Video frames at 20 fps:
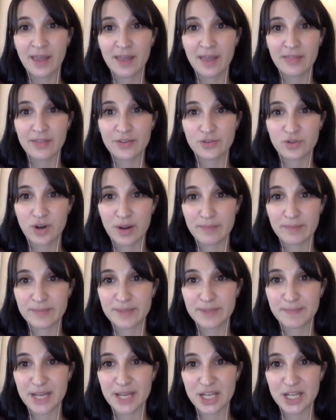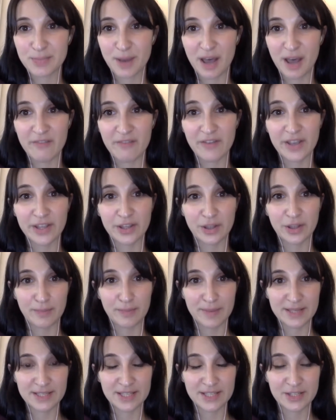the Drum's Pitch Perfect New
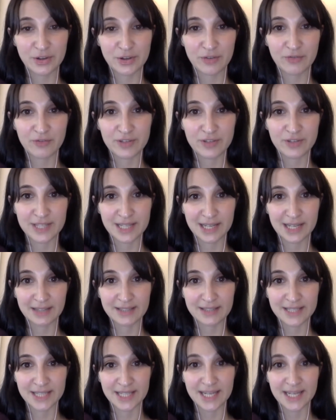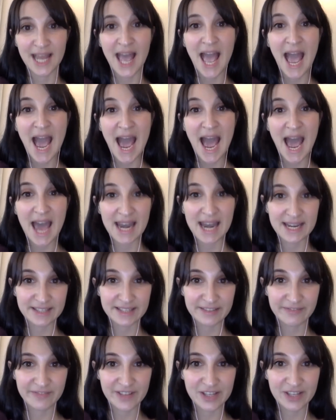Business Conference in London, and is a
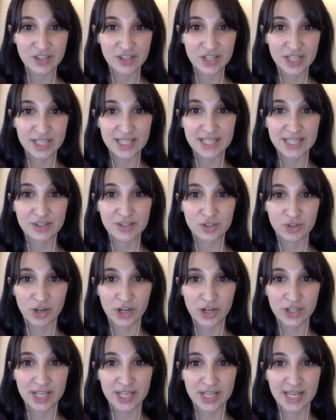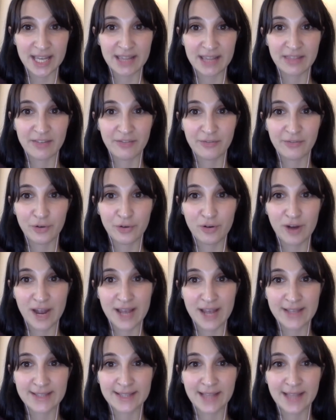featured instructor in the
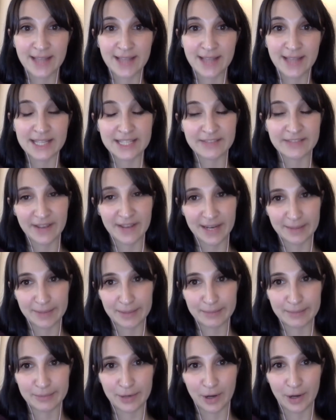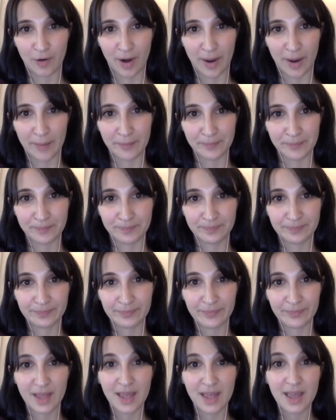4A's Learning and Development Programme.
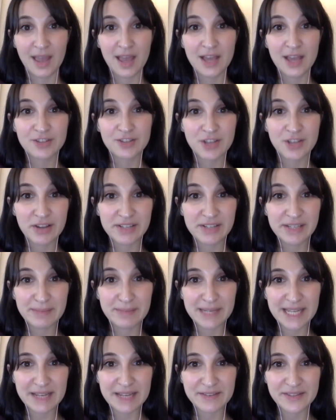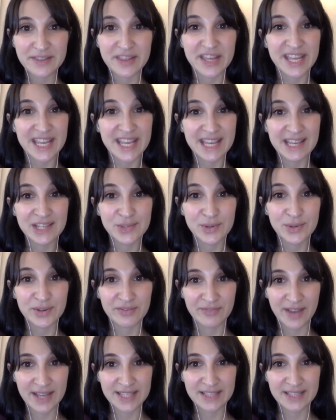Jody believes that the key to
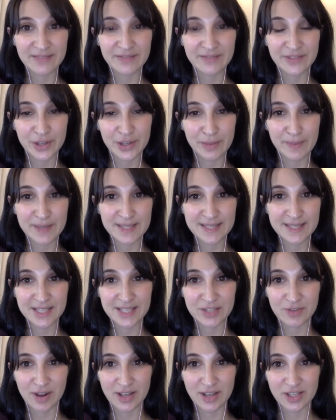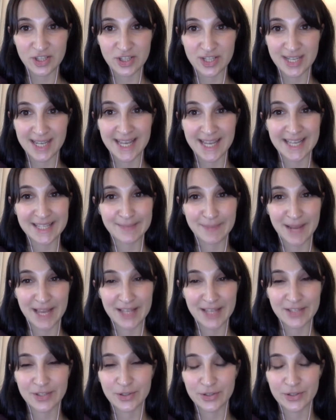effective new business strategy is playing
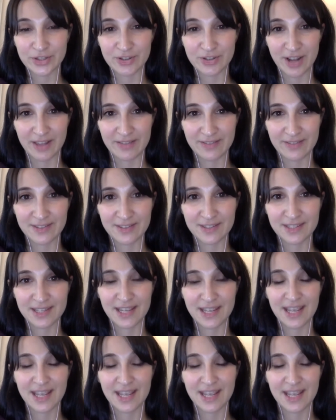to your strengths.